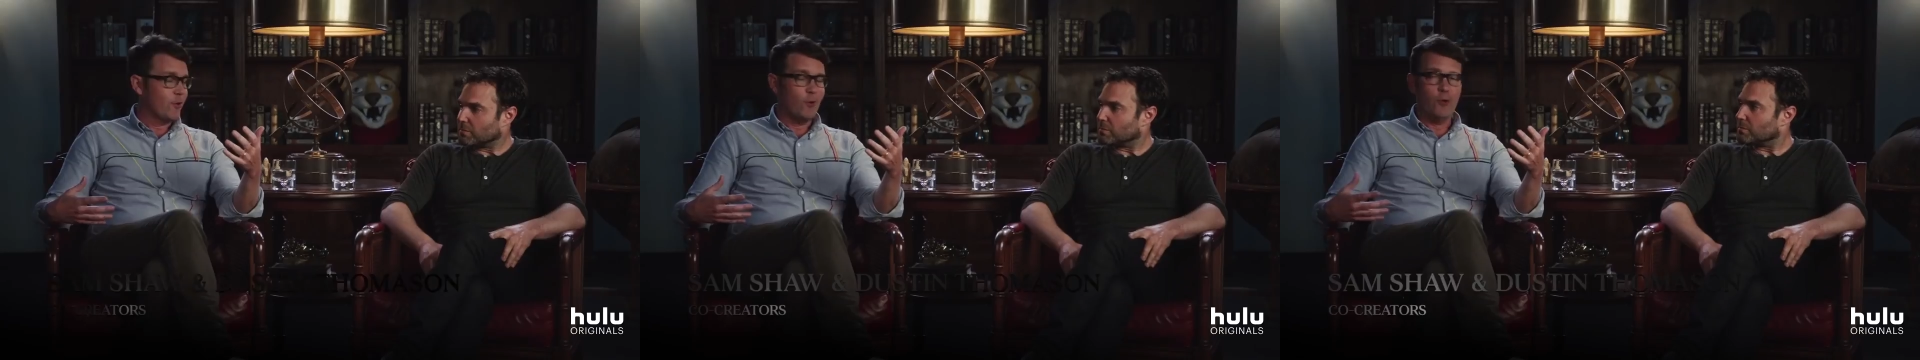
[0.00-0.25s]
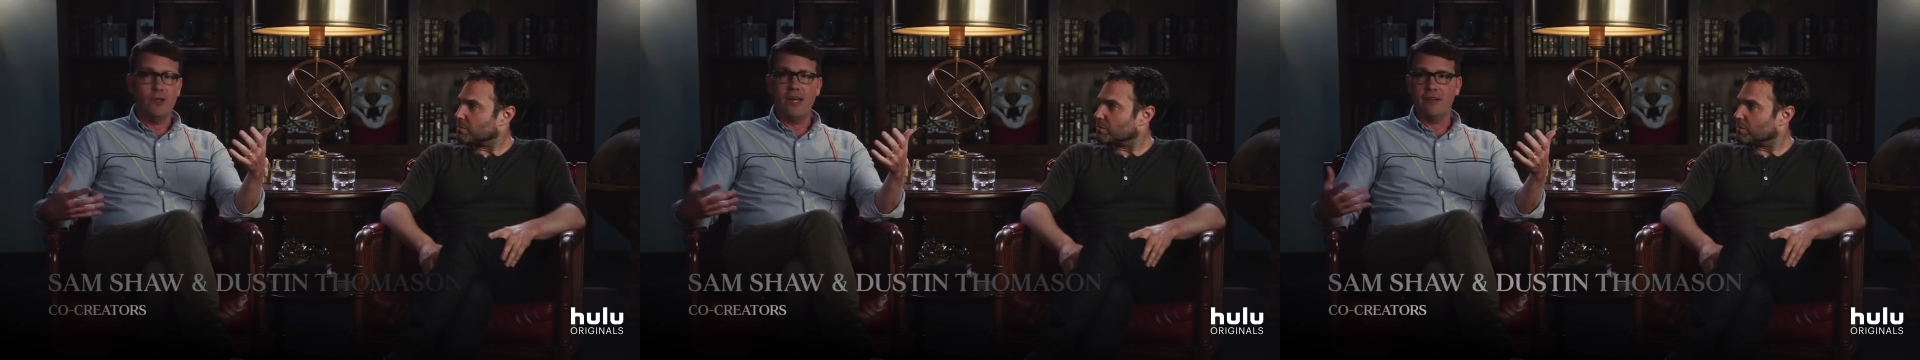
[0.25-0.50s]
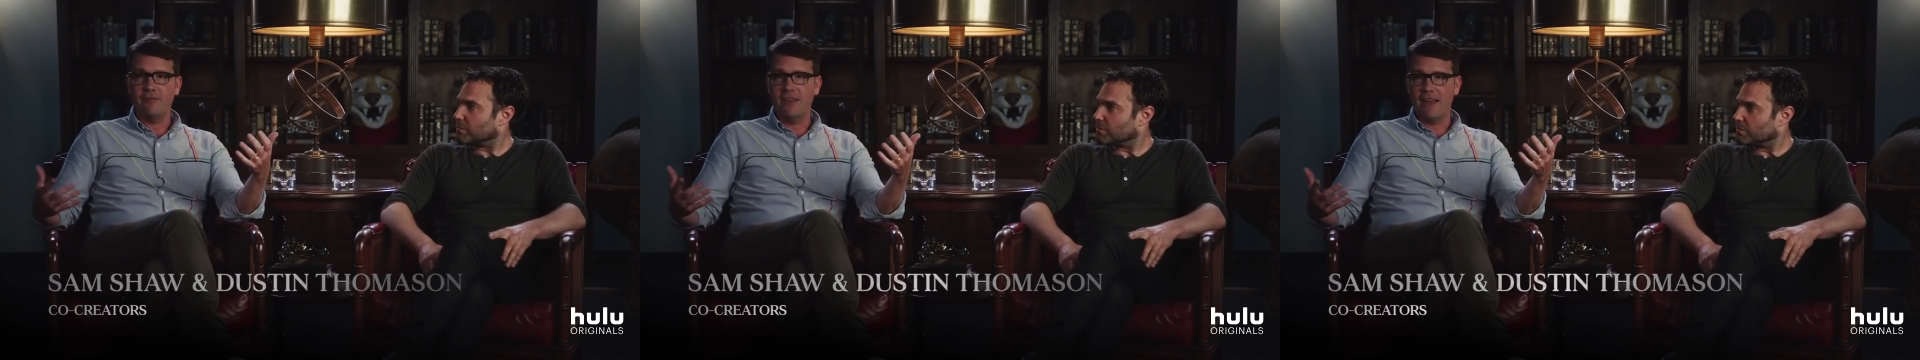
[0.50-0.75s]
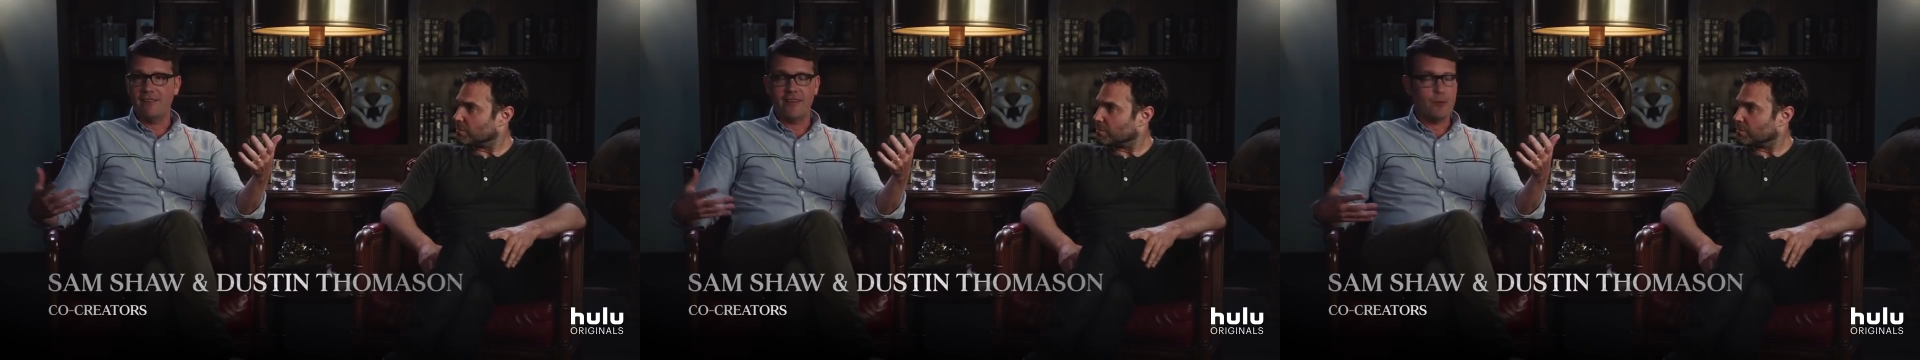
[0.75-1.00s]
Speaker 1: There are a whole
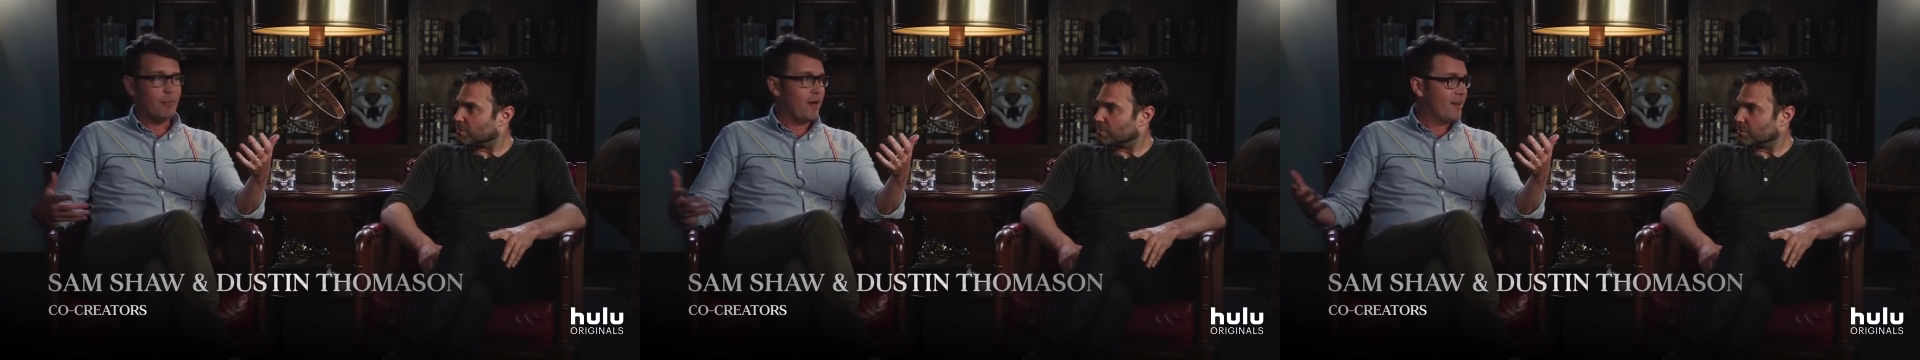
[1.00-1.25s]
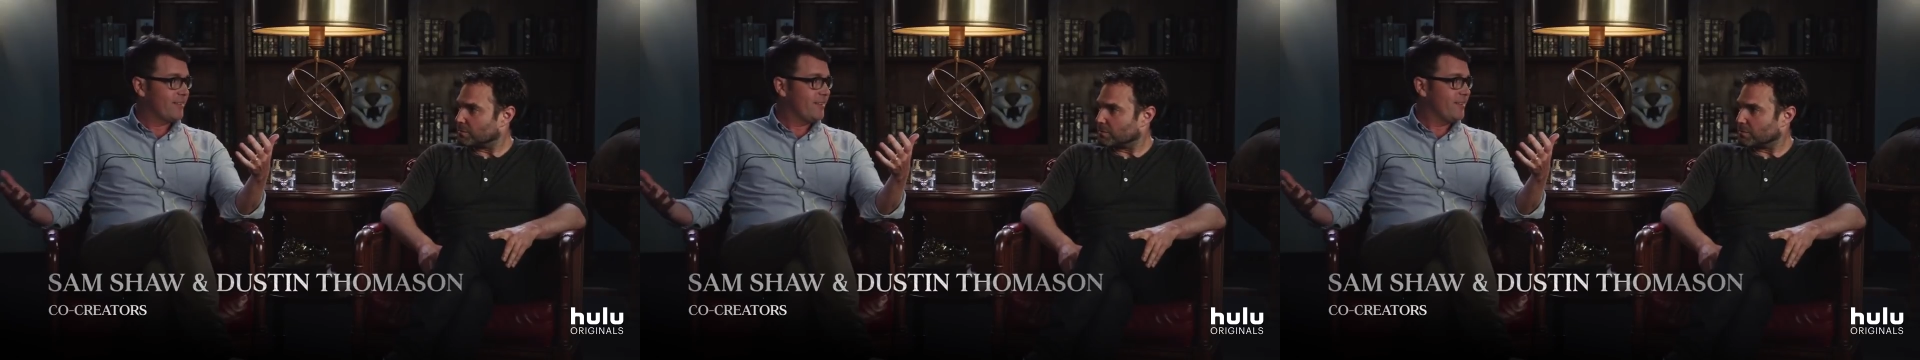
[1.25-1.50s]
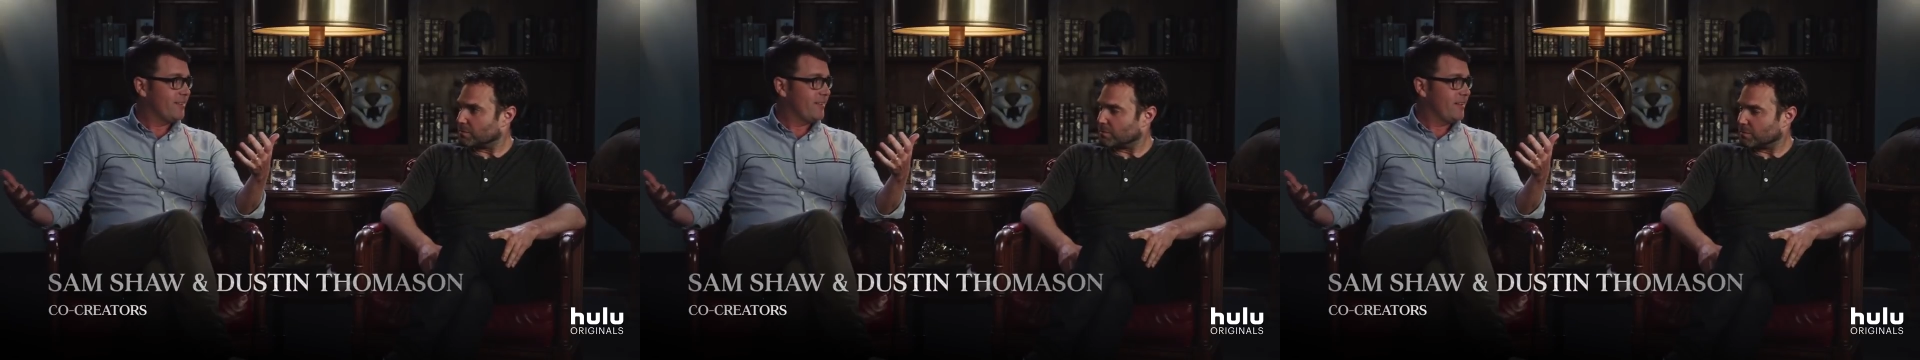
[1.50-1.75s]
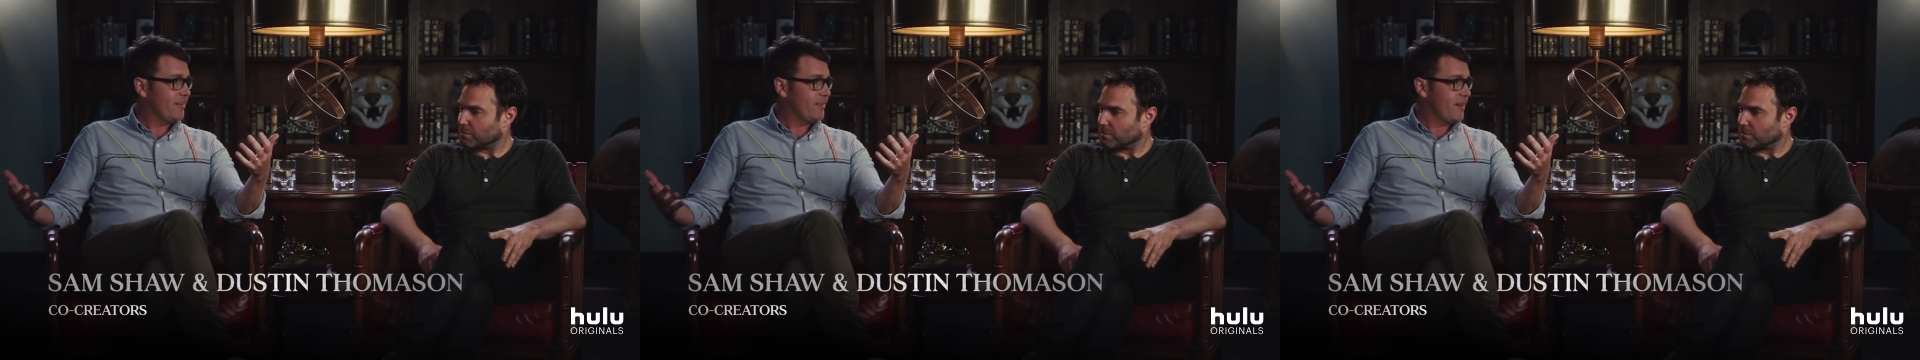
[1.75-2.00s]
lot of nesting
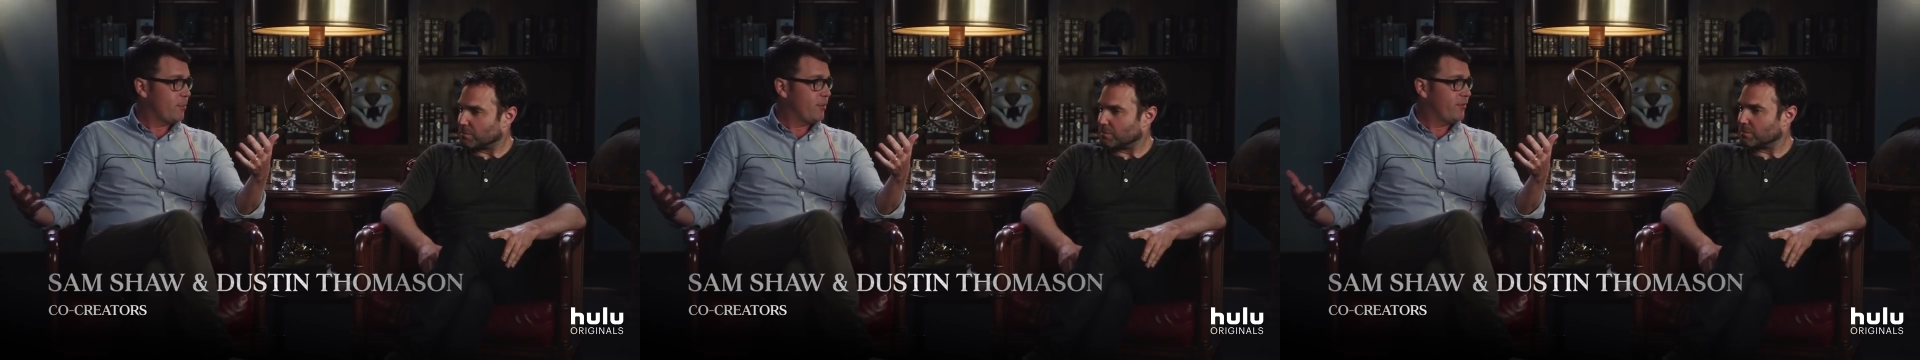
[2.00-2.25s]
boxes in this